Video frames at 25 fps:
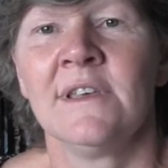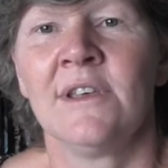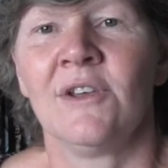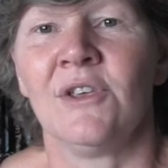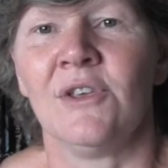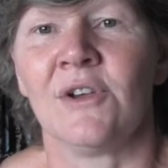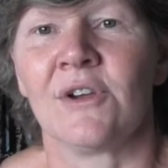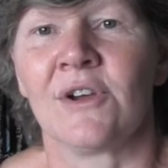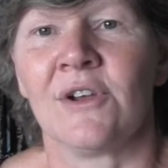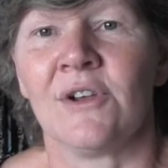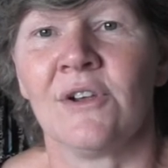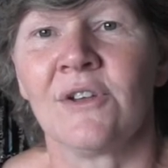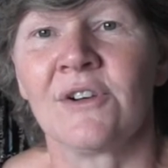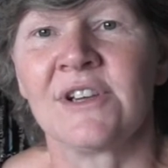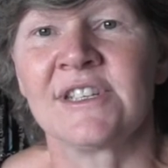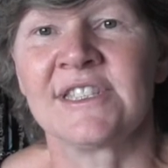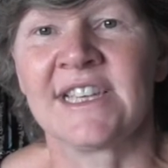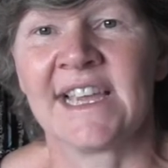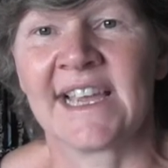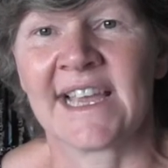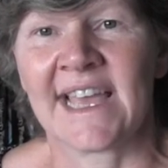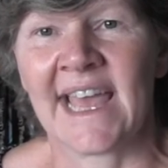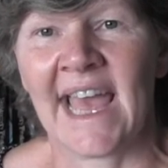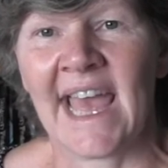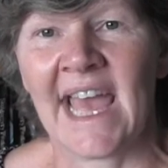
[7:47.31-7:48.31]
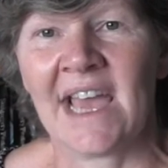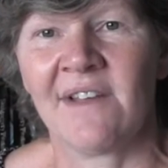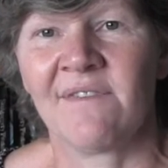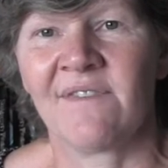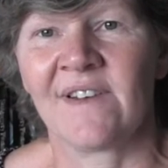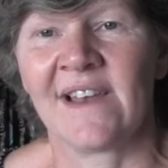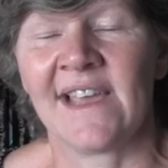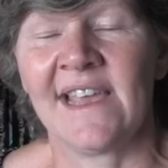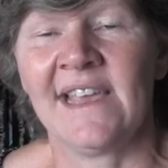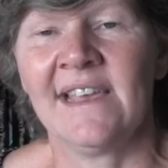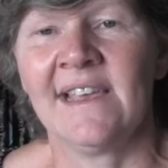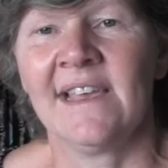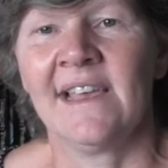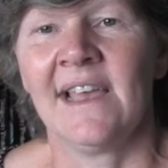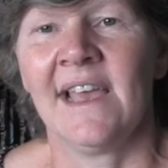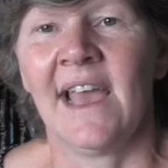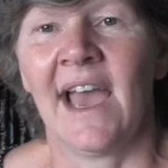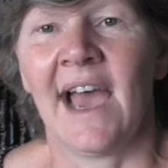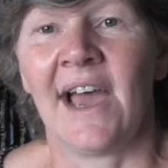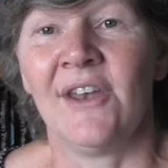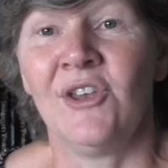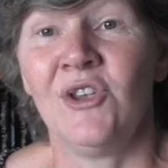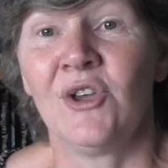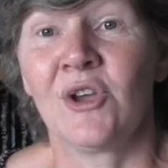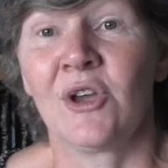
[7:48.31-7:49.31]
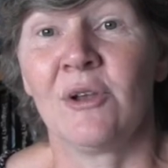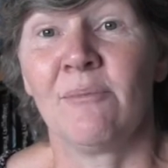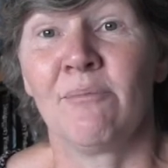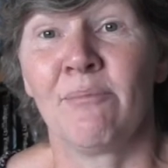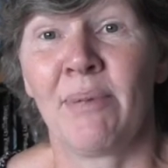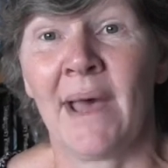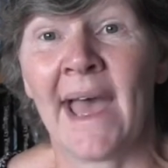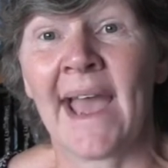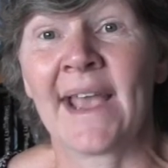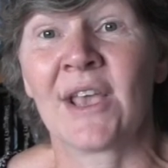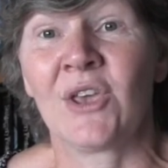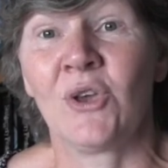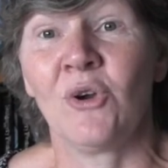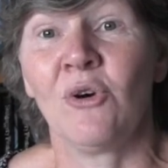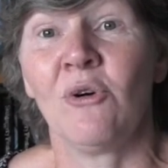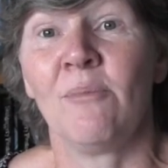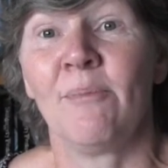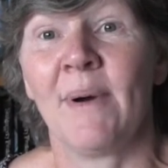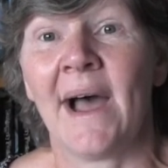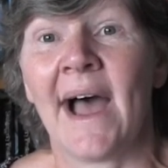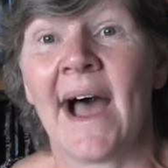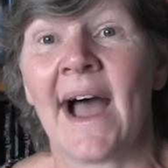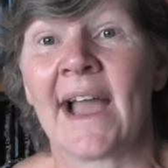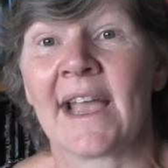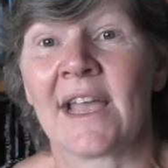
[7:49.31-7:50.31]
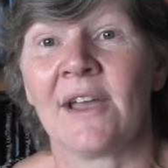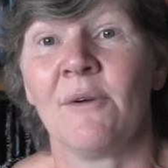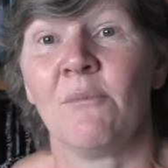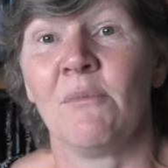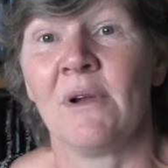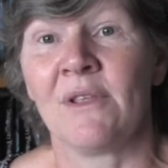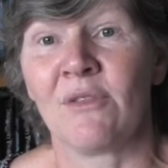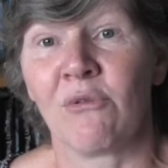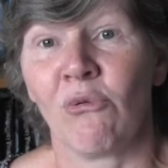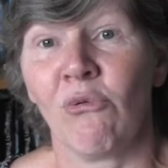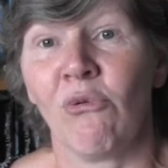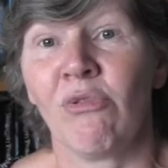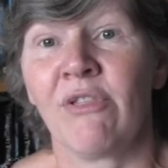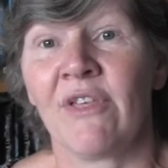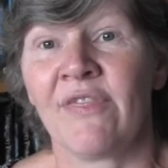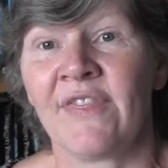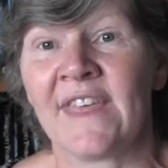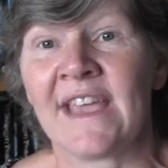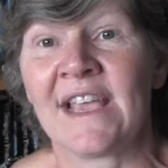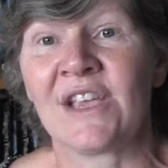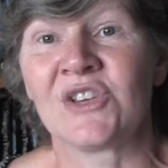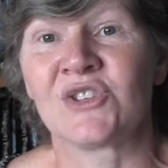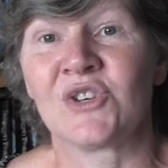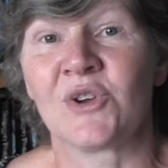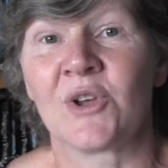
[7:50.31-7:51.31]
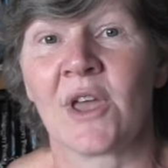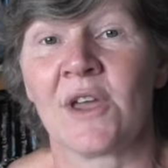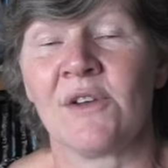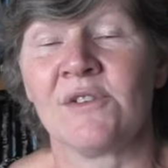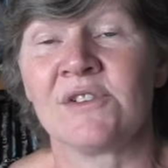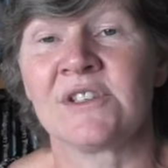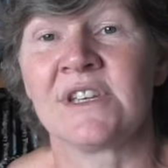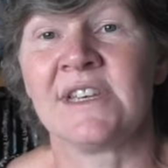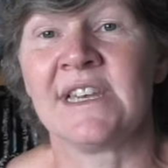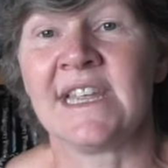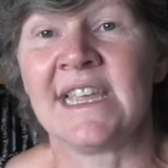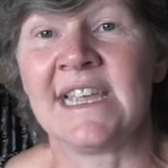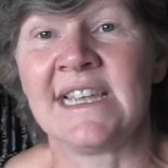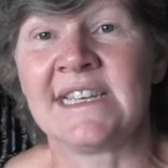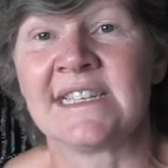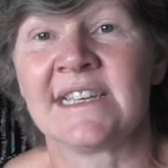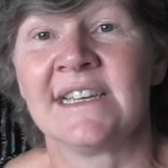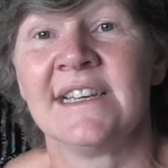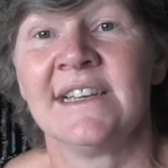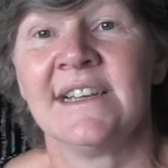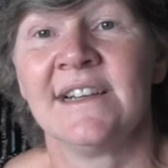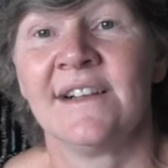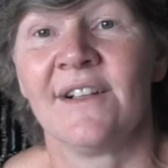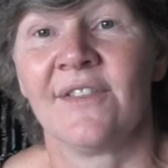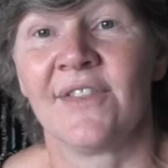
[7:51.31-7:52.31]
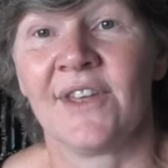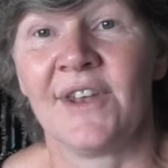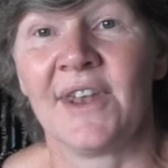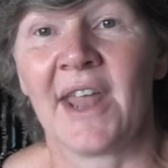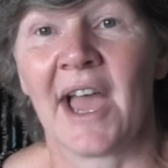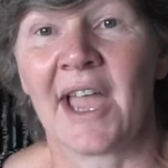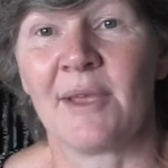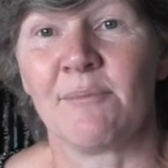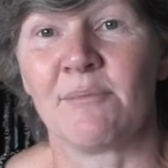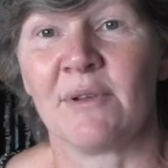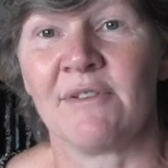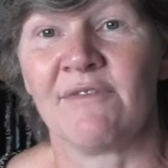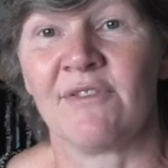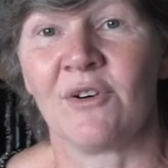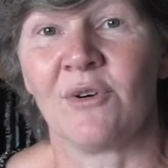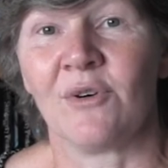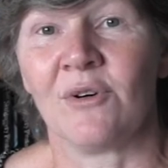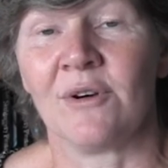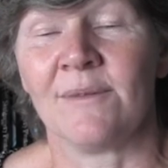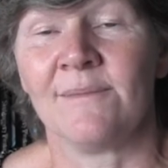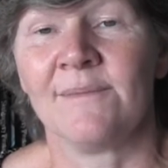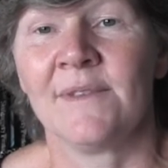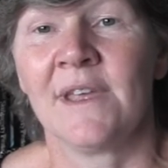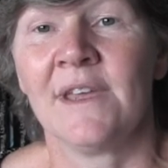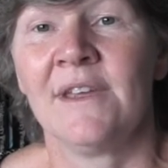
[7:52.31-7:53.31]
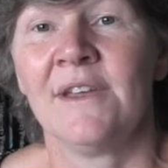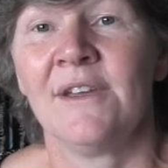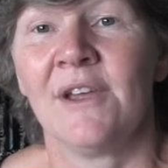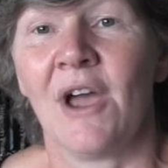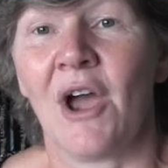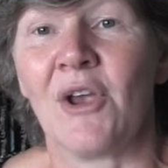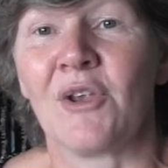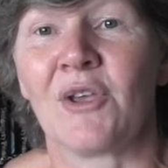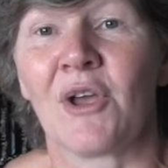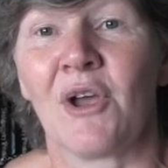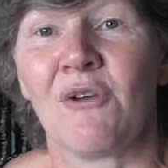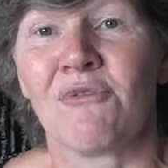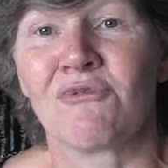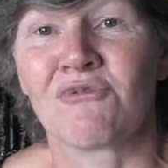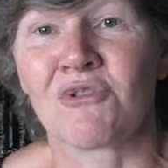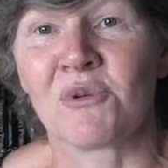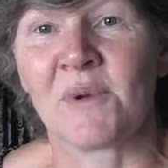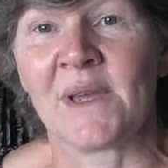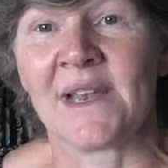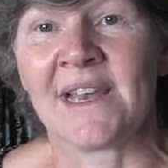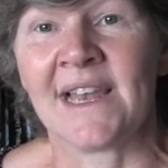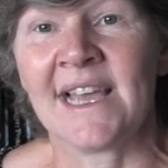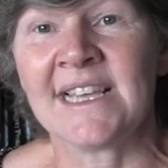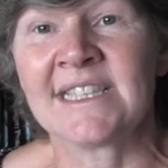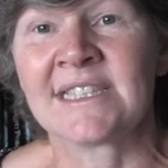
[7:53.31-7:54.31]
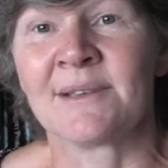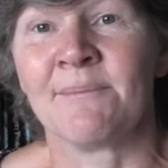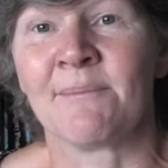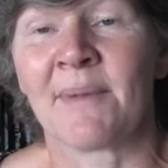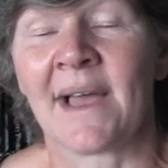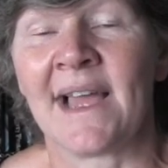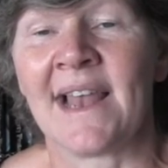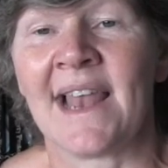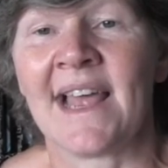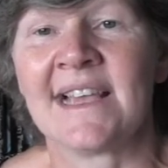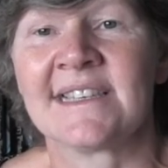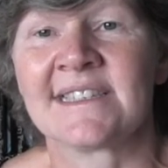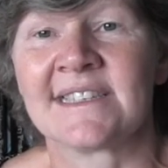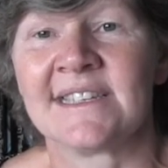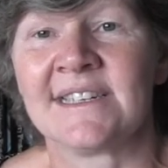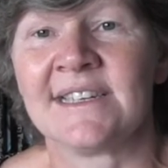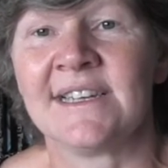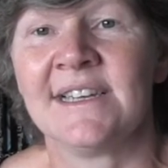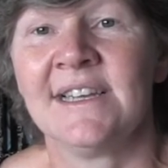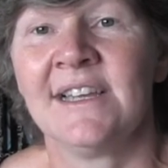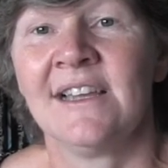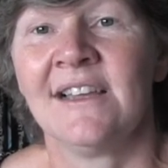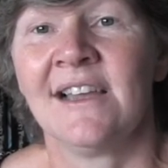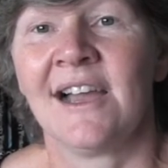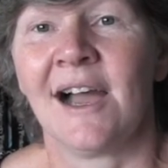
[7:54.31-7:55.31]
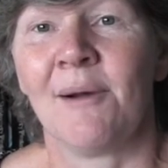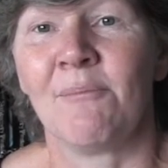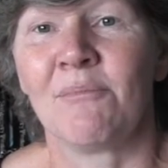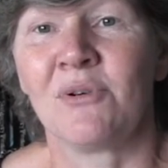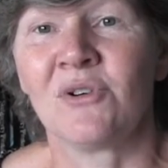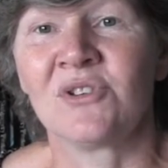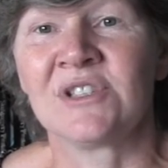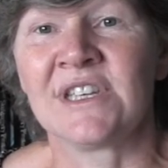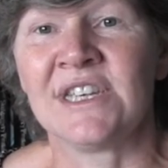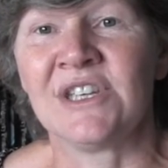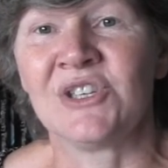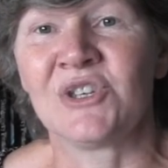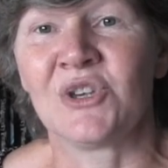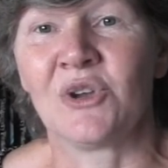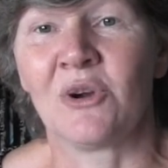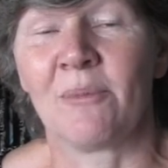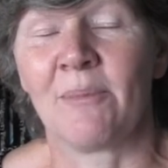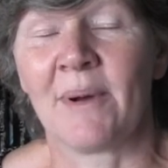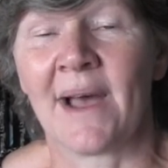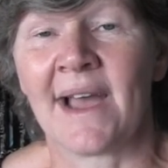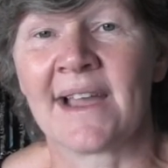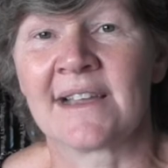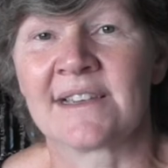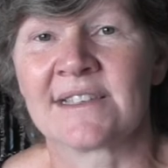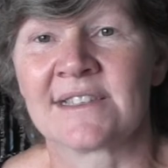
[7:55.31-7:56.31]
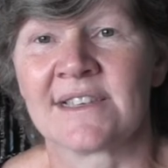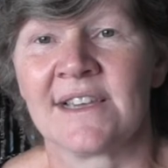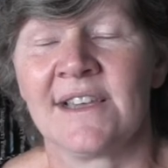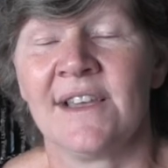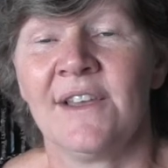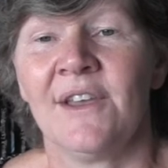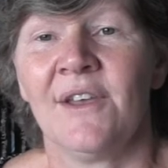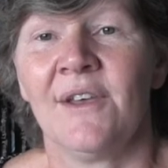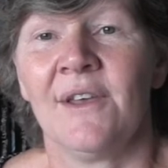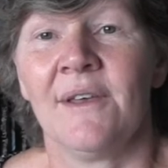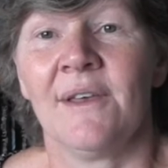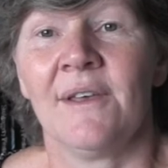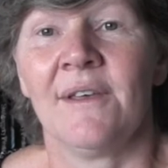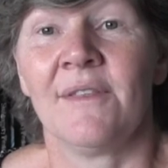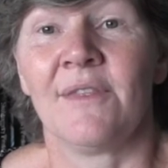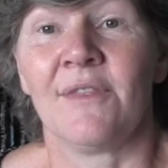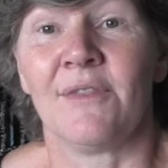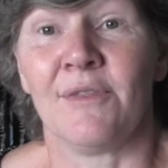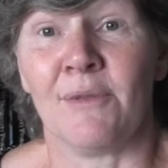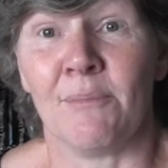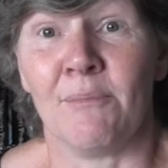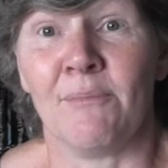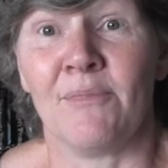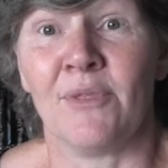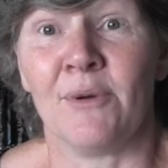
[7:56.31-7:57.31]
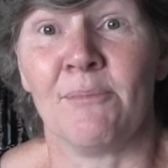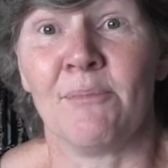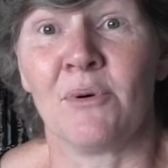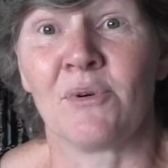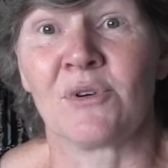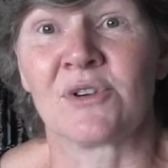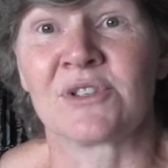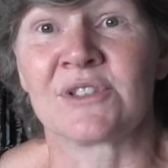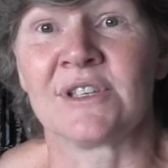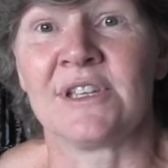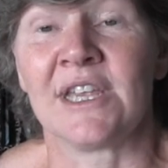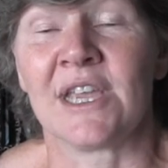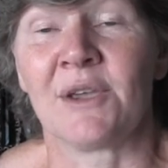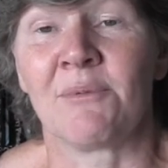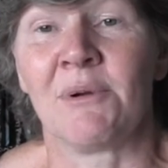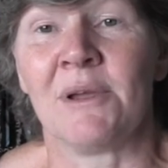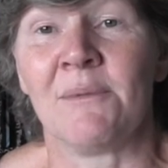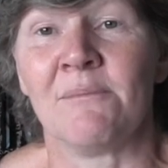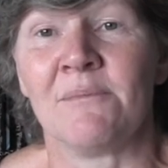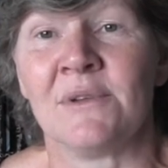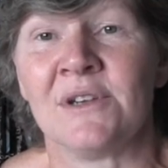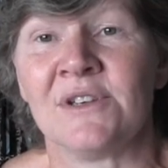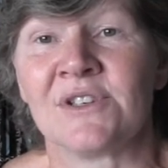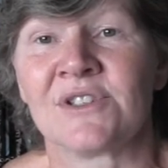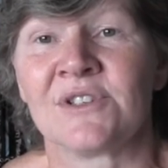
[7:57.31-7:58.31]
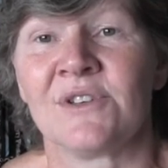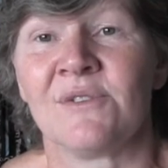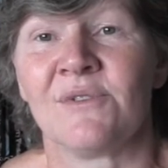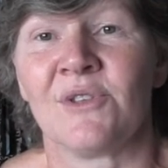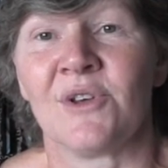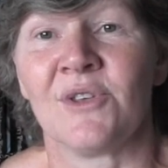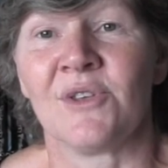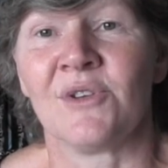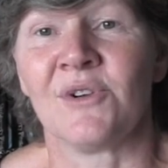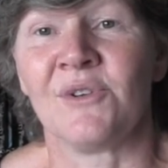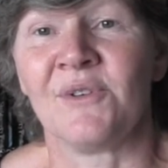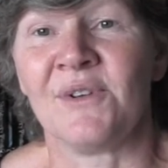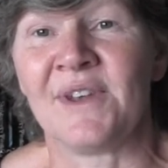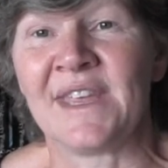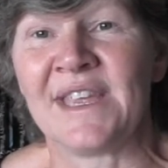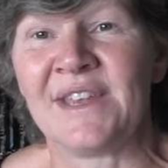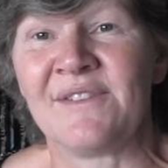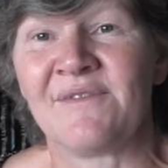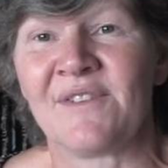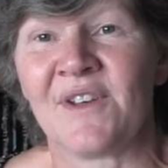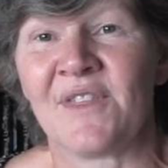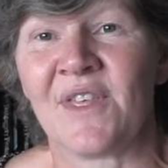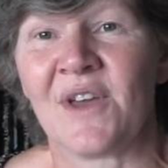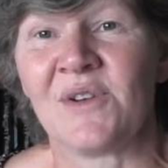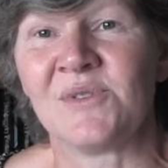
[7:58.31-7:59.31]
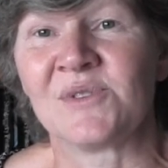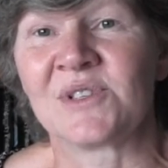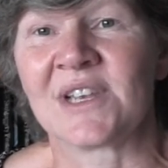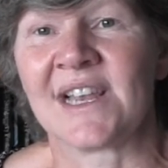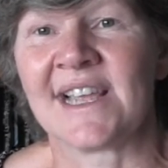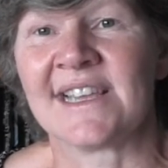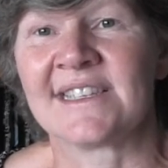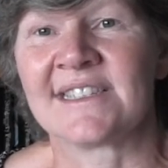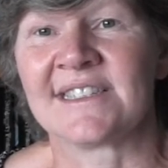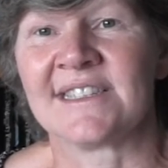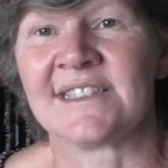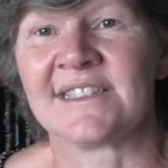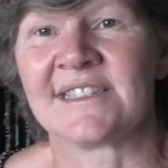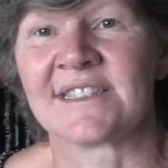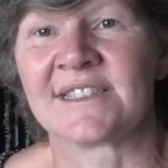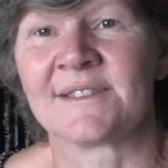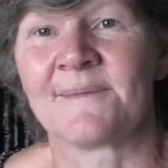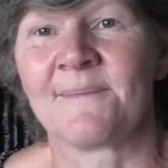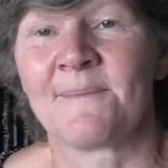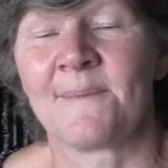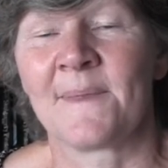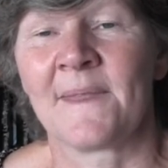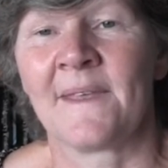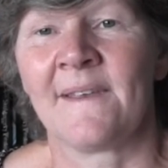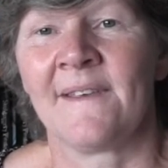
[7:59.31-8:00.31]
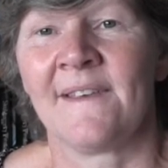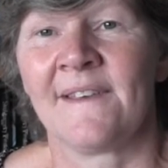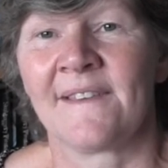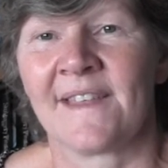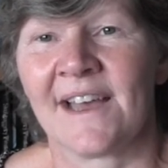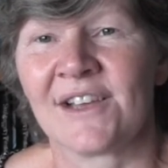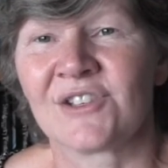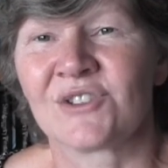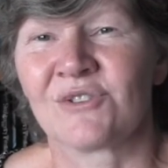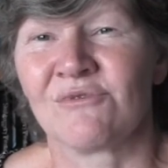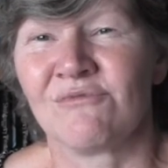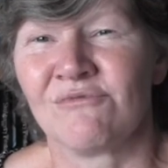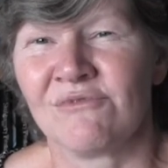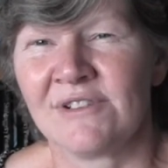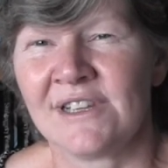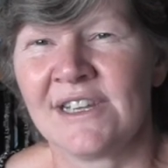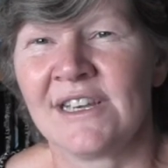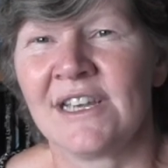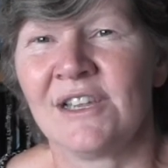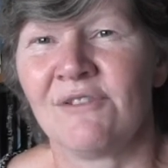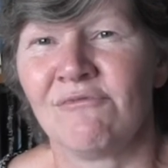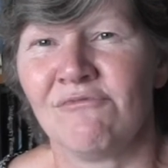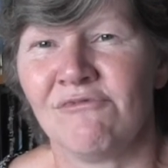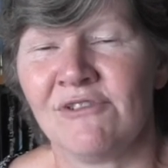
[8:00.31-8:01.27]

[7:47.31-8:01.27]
you can look at it carefully, and you can pack your bag with all the things you're going to need the night before and go through it lesson by lesson and put into your bags the books and equipment that you'll need for those lessons. That's a really,